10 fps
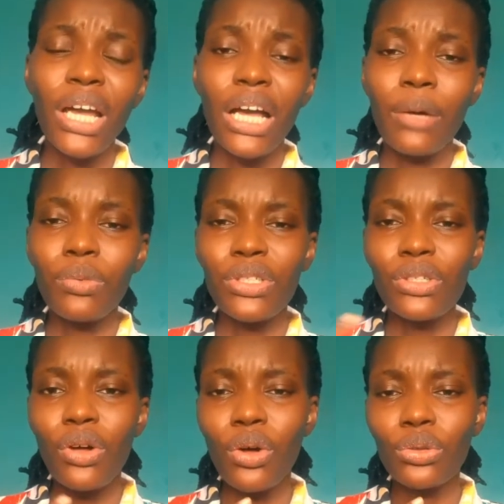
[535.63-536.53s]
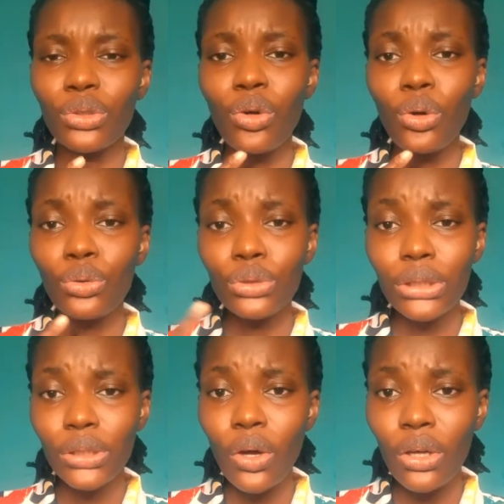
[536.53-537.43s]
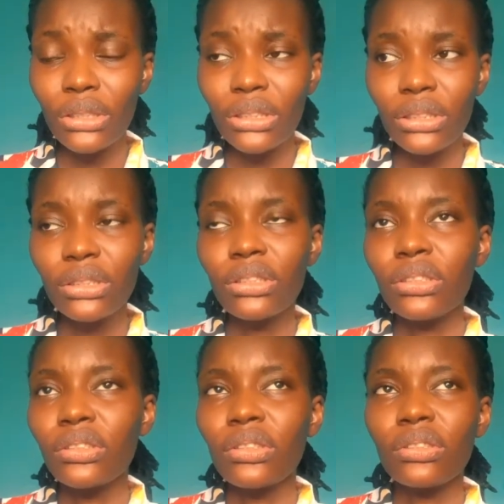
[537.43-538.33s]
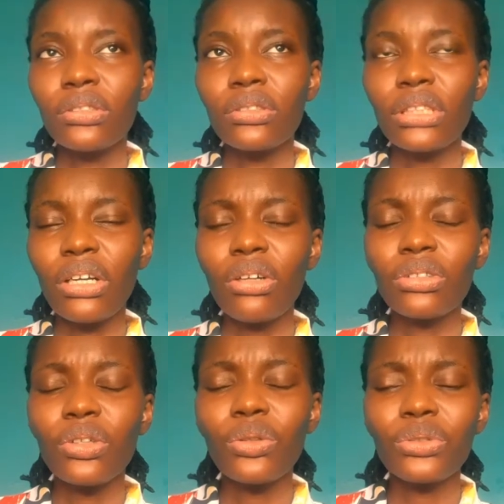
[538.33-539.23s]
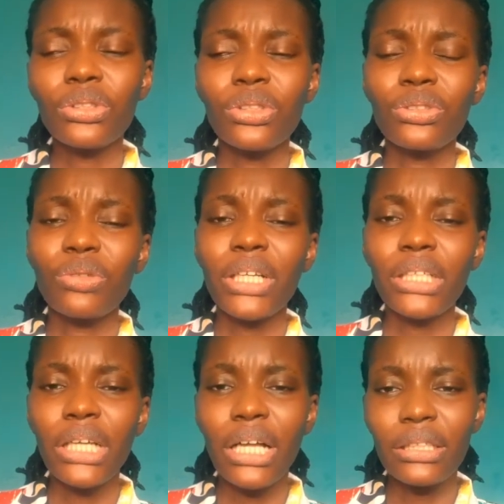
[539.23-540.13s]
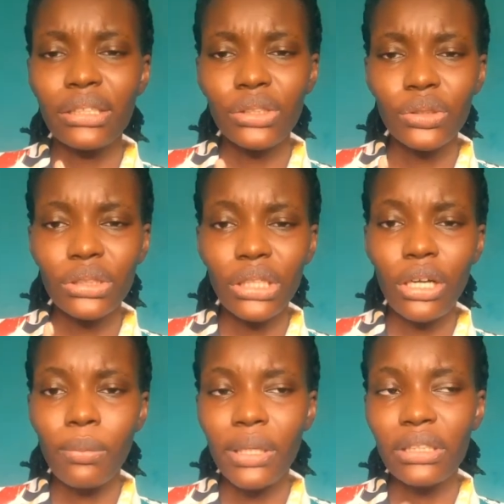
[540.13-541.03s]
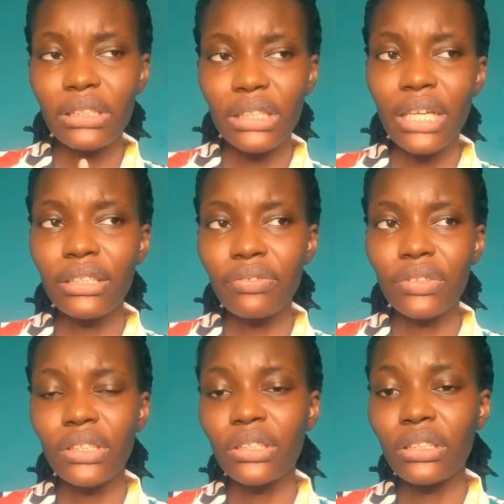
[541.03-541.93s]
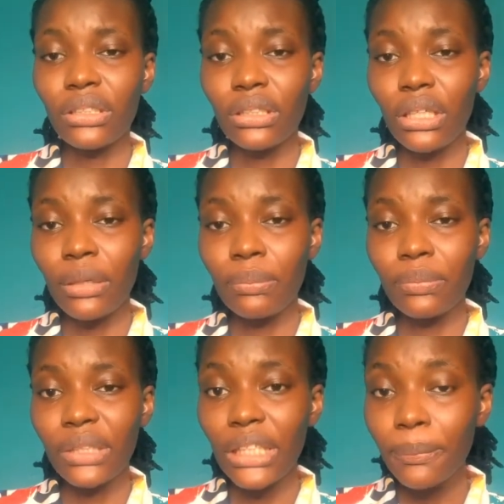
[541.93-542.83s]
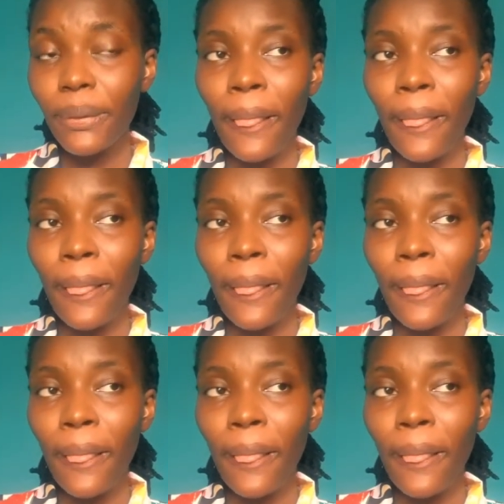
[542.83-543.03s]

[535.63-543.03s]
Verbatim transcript: um what's it called cold sores they're called cold sores right yeah the sores that come out the side of the um, lip